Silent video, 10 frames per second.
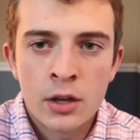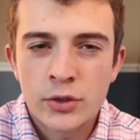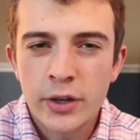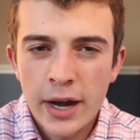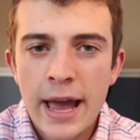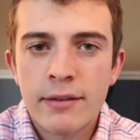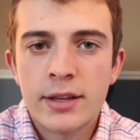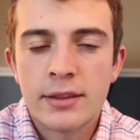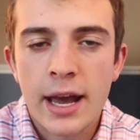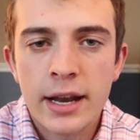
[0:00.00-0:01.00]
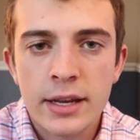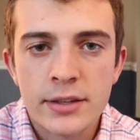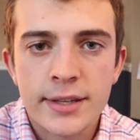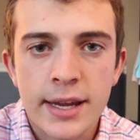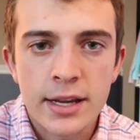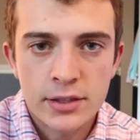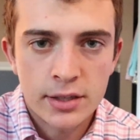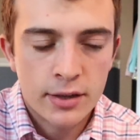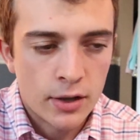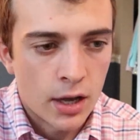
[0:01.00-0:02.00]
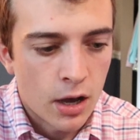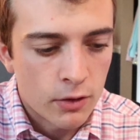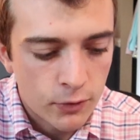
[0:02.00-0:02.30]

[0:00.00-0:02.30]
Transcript: So there you have it. That is it uh,